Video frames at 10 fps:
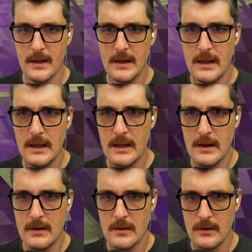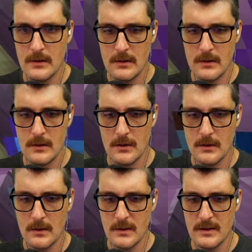need...
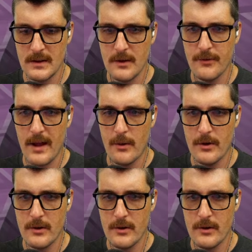Does this get the flower?